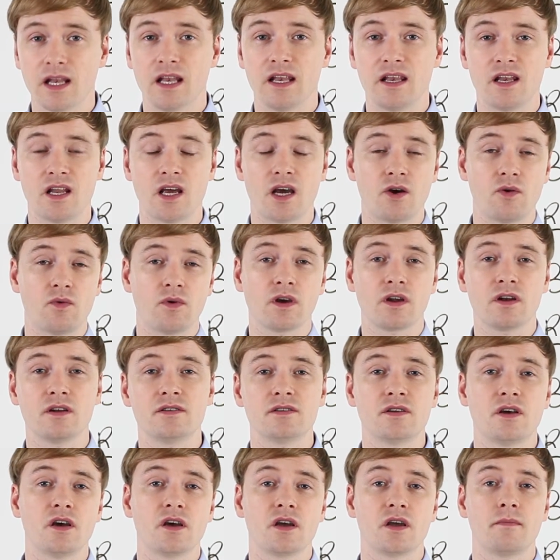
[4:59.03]
Now we're going to
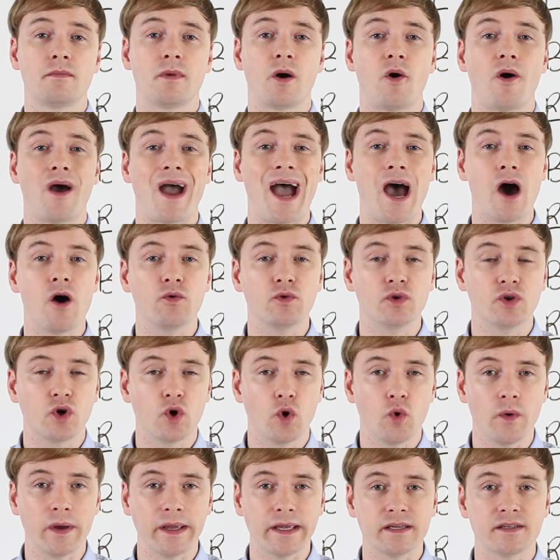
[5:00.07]
talk about
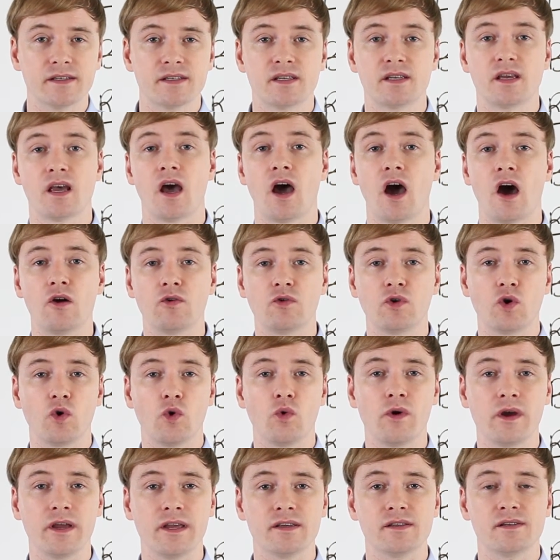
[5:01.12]
outgoings.
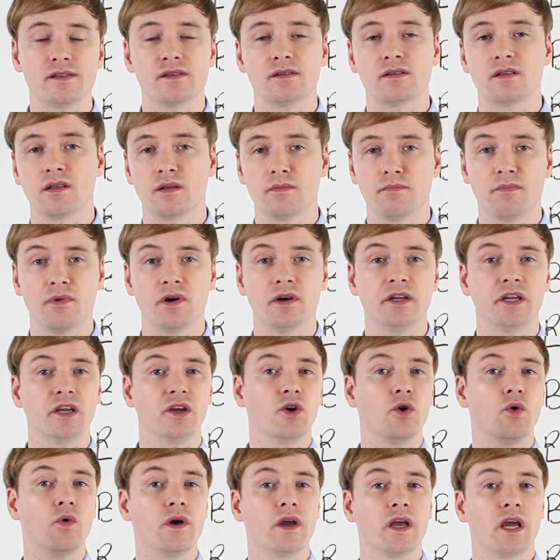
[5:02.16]
Outgoings, the money
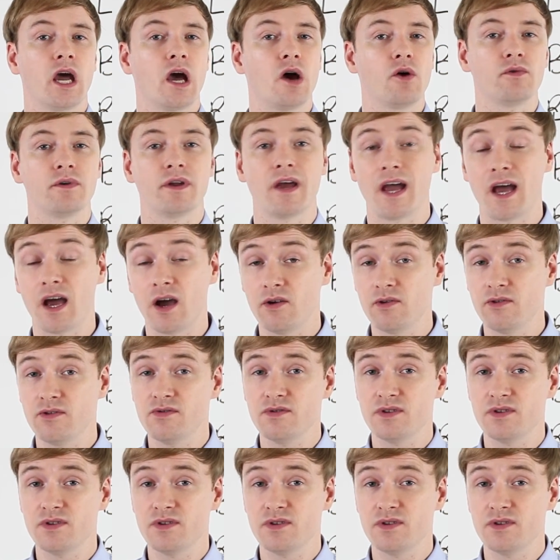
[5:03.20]
going out. How you